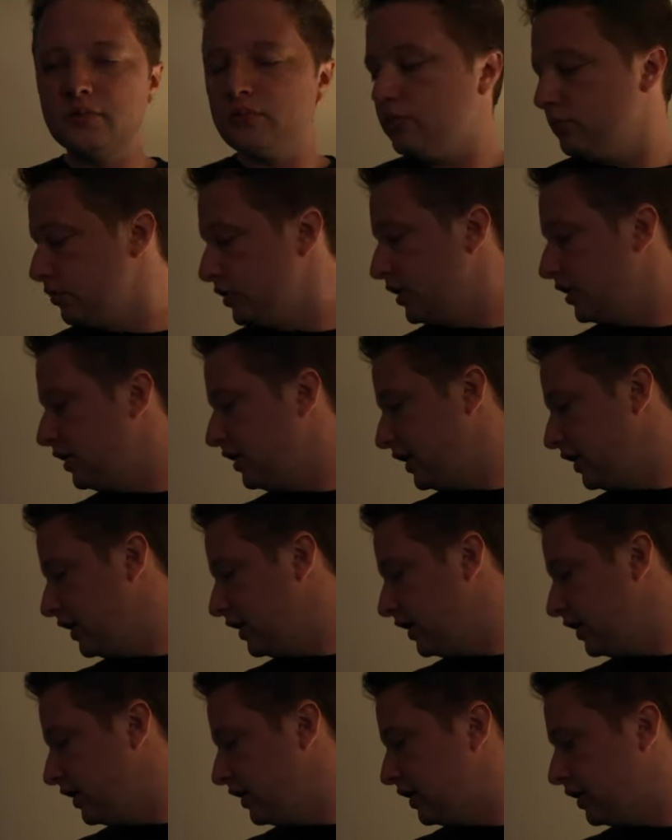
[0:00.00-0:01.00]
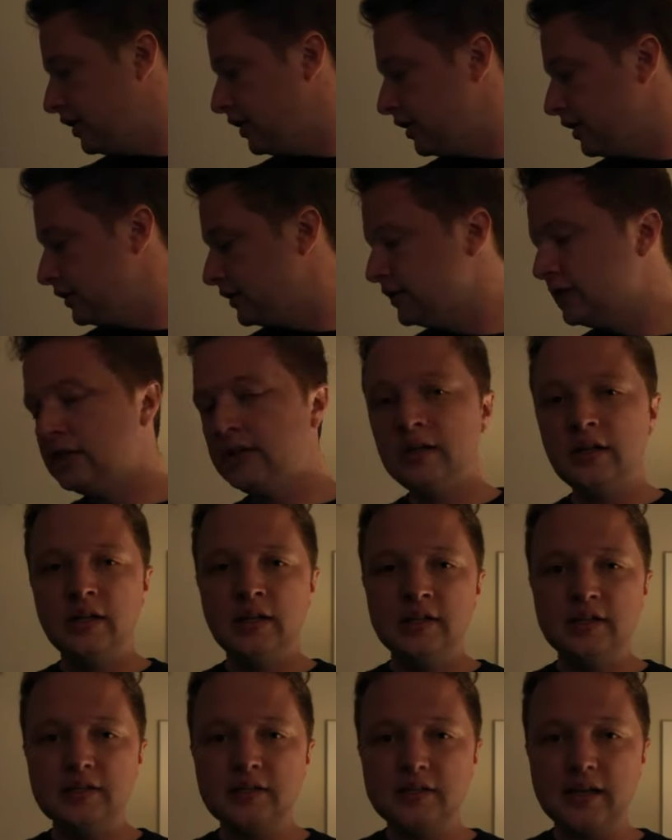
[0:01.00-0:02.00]
really
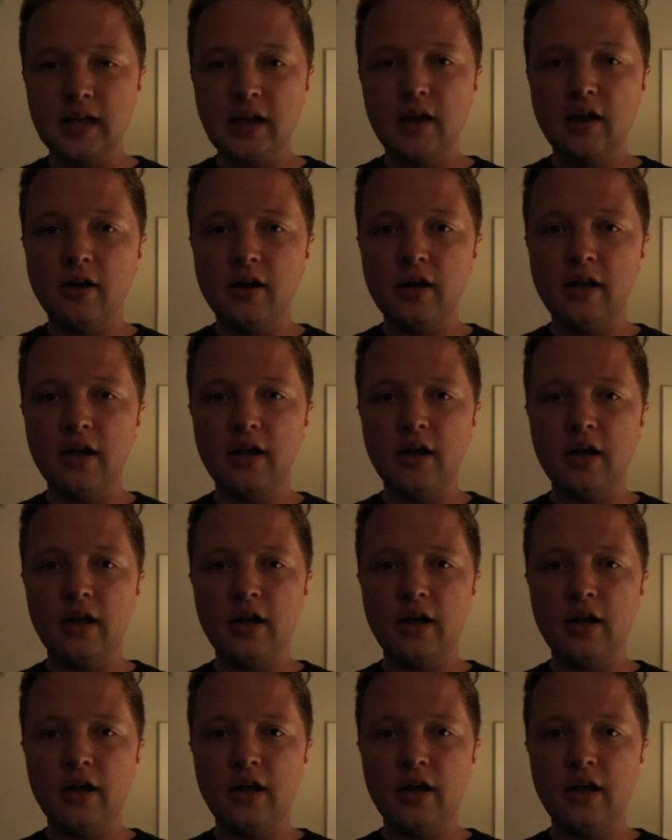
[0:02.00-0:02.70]
scary.